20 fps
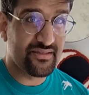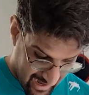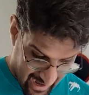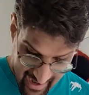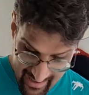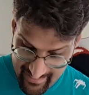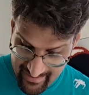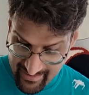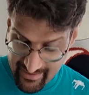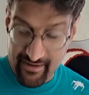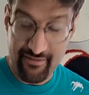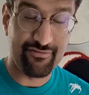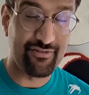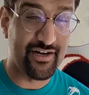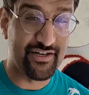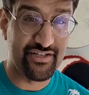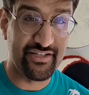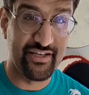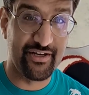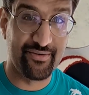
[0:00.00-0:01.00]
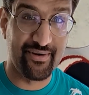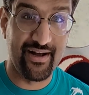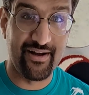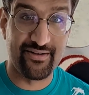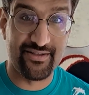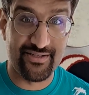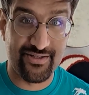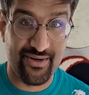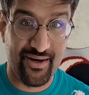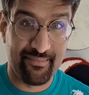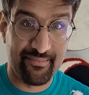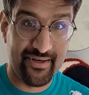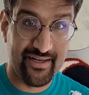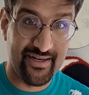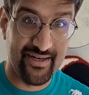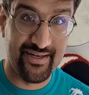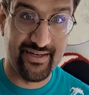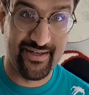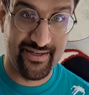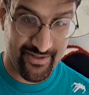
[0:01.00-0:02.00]
I like it freshly ground, so I'm
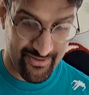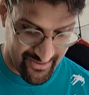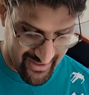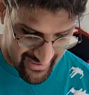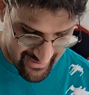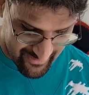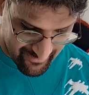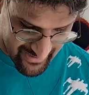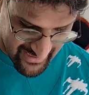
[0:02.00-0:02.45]
gonna grind it